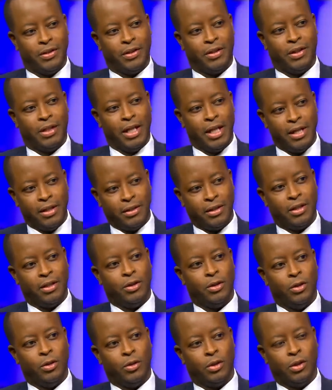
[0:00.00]
The things
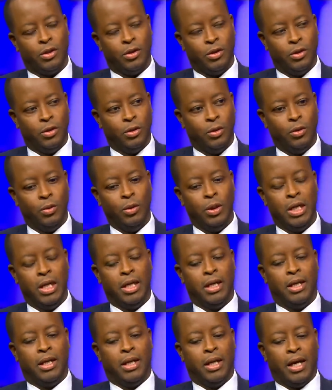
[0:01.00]
that you can do
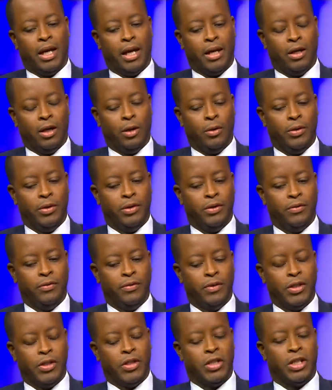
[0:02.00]
at Howard
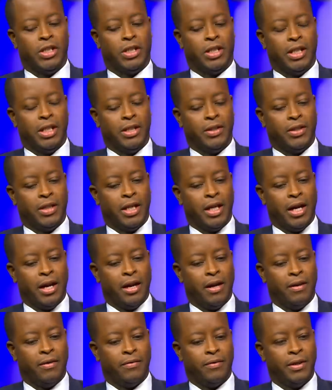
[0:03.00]
University are things that
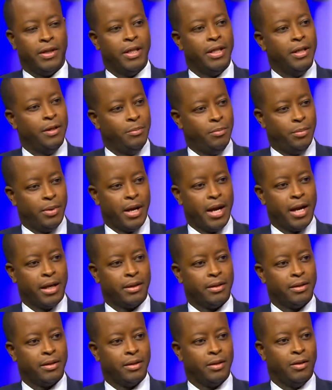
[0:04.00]
have an
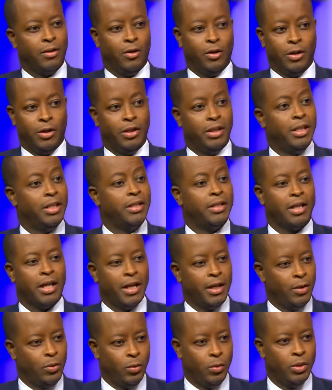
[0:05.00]
impact on the
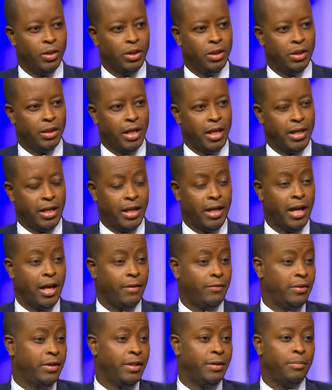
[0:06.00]
entire world and can
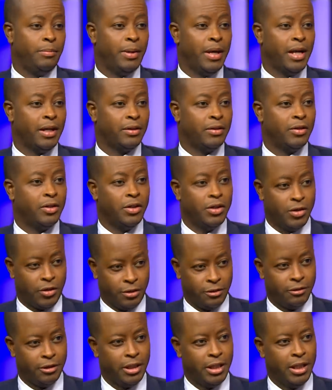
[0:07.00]
have an impact on
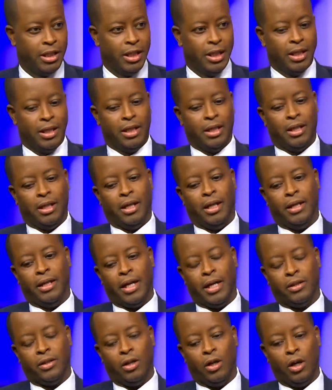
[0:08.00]
history. Yeah. And
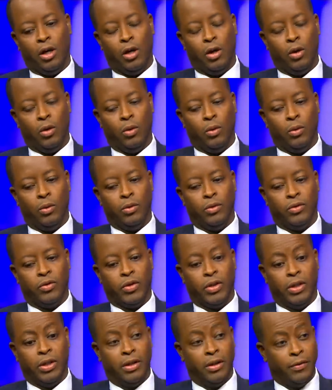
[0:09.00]
that's how
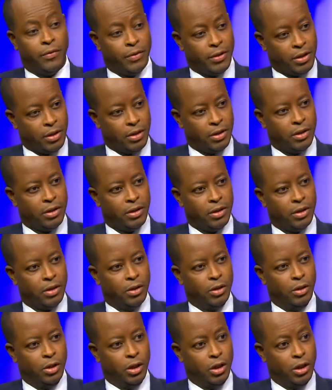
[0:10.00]
significant
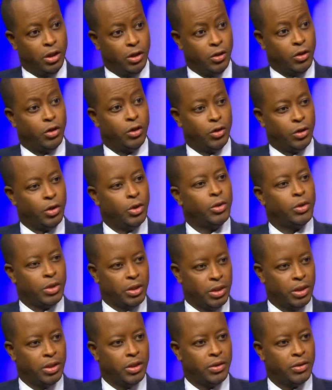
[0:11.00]
the
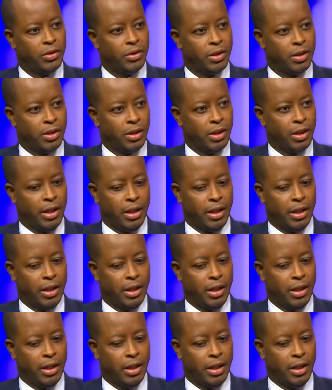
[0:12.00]
institution is. Yeah.